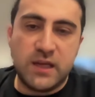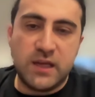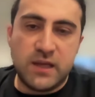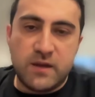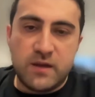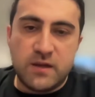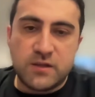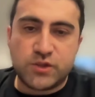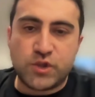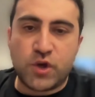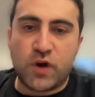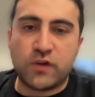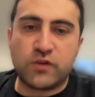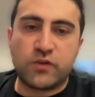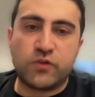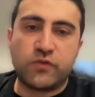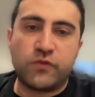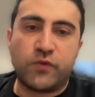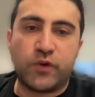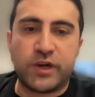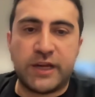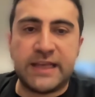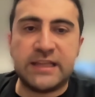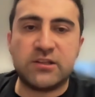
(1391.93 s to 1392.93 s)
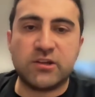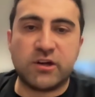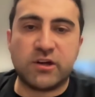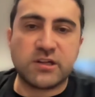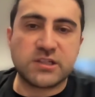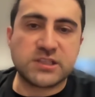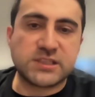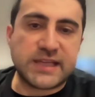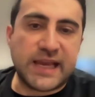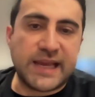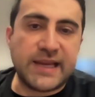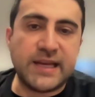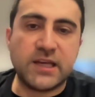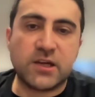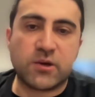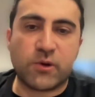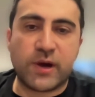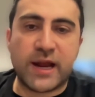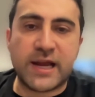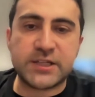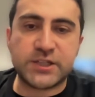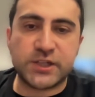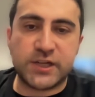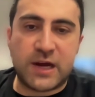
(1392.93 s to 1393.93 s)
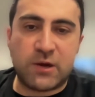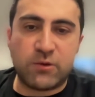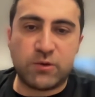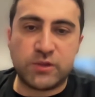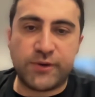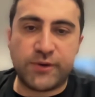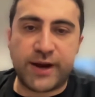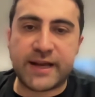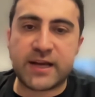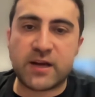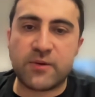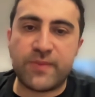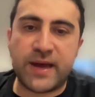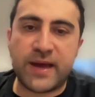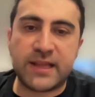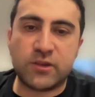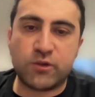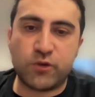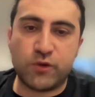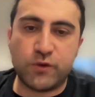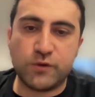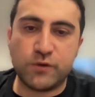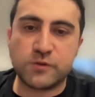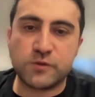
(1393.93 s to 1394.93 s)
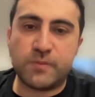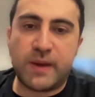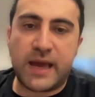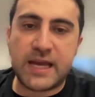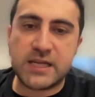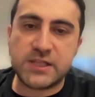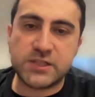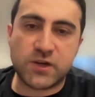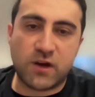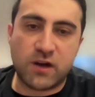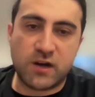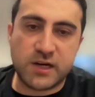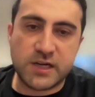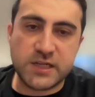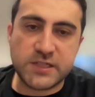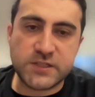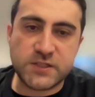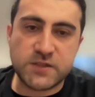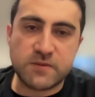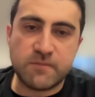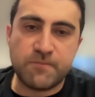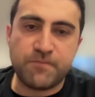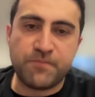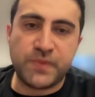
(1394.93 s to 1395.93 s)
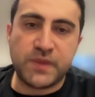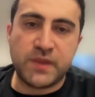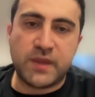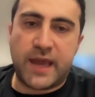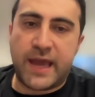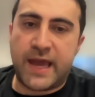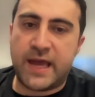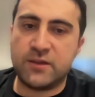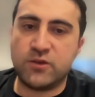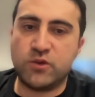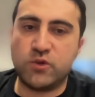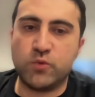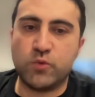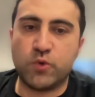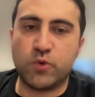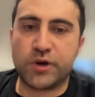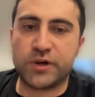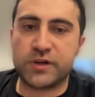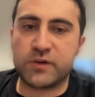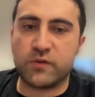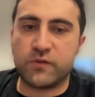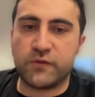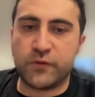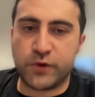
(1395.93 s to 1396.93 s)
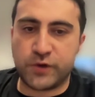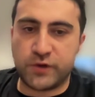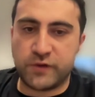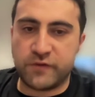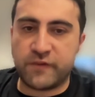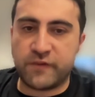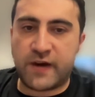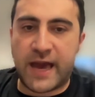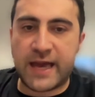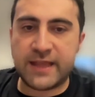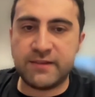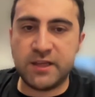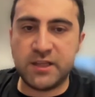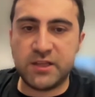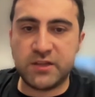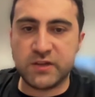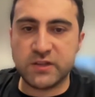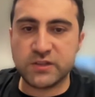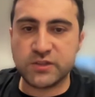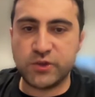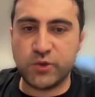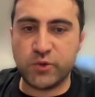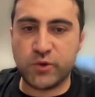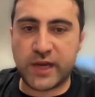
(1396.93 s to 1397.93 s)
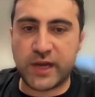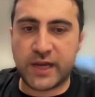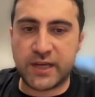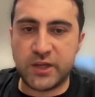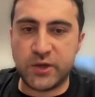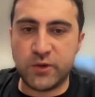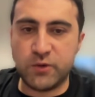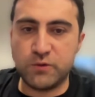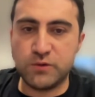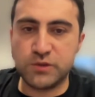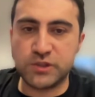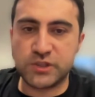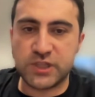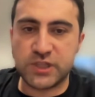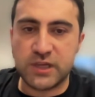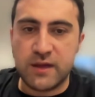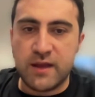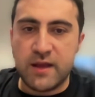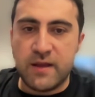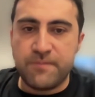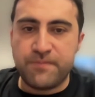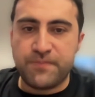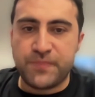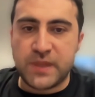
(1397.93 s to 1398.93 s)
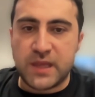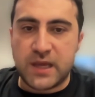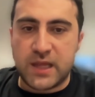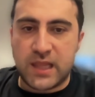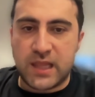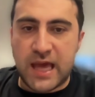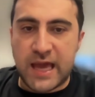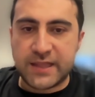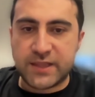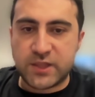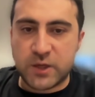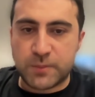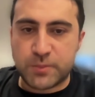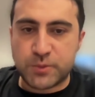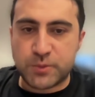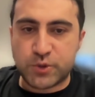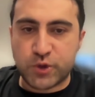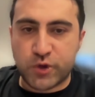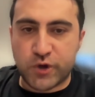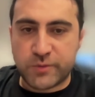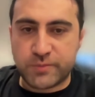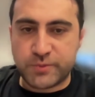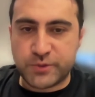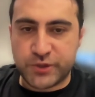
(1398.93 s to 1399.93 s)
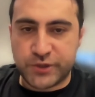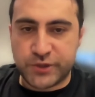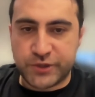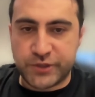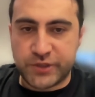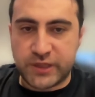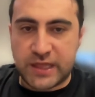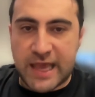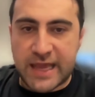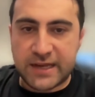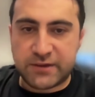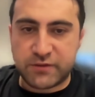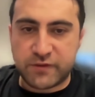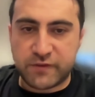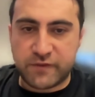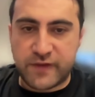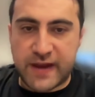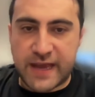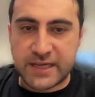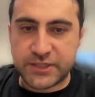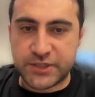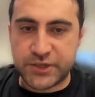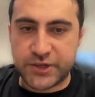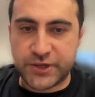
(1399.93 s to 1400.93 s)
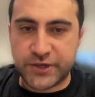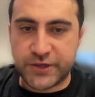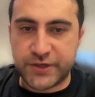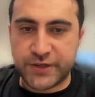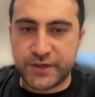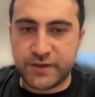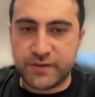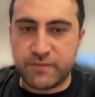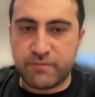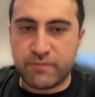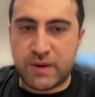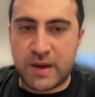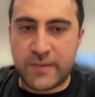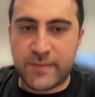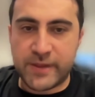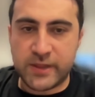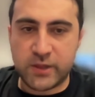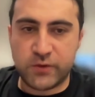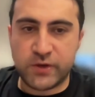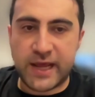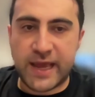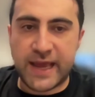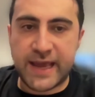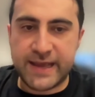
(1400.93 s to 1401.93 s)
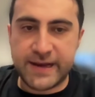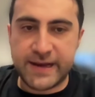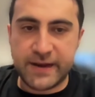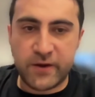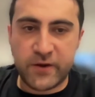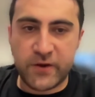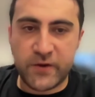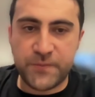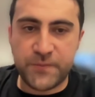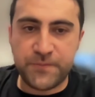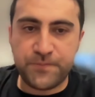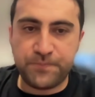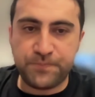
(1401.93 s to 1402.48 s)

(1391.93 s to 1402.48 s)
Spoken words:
So for the internal staining correction, I would recommend to use base colors. And to work for the fine details, you can use light absorption, light reflection, mamelon halo,